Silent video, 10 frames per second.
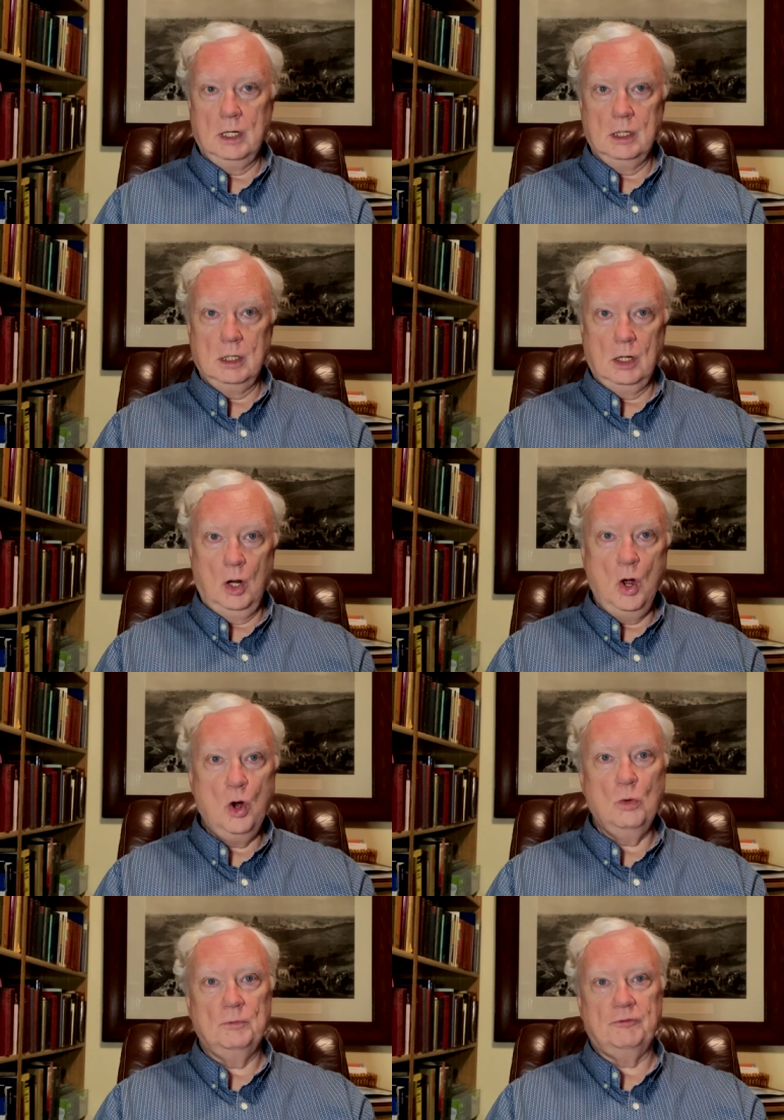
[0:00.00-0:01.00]
a, a
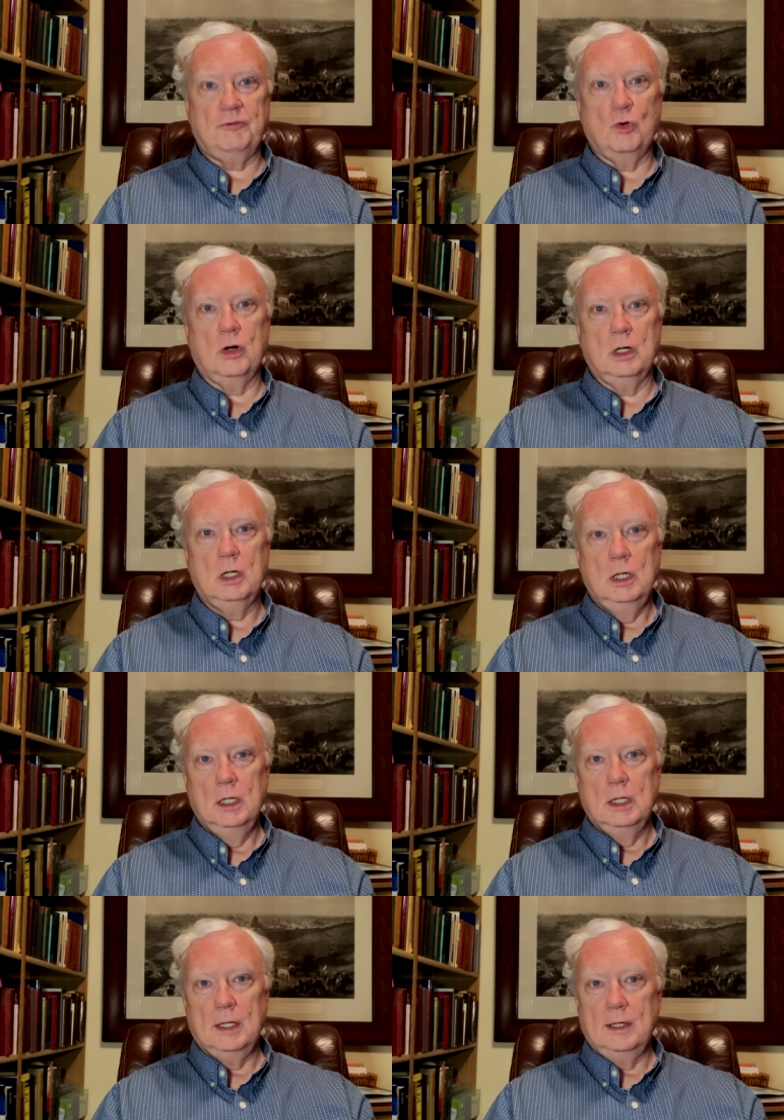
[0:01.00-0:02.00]
home for
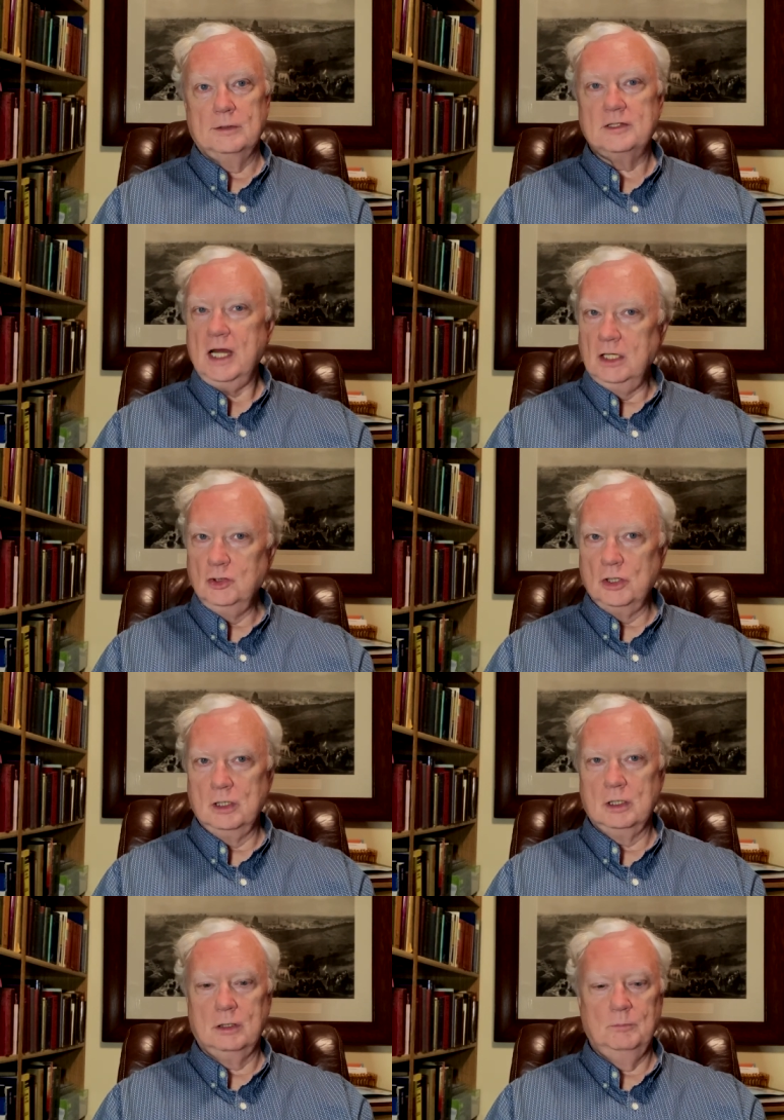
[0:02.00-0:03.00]

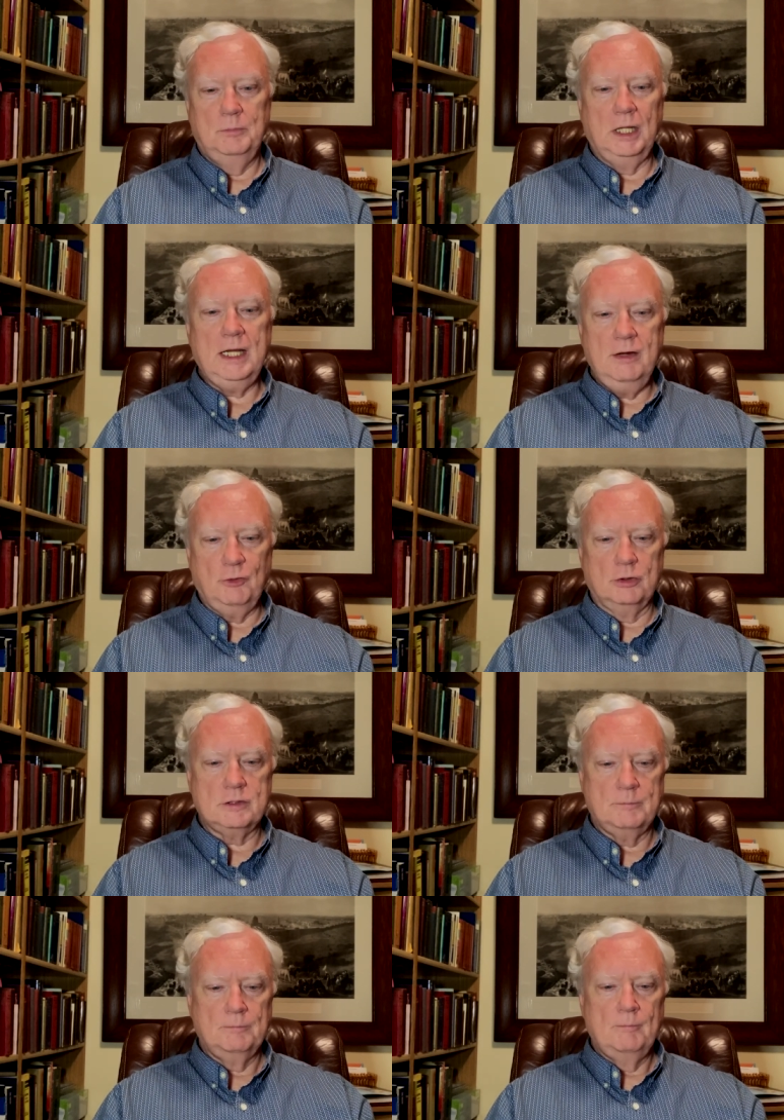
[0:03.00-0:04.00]
senior believers.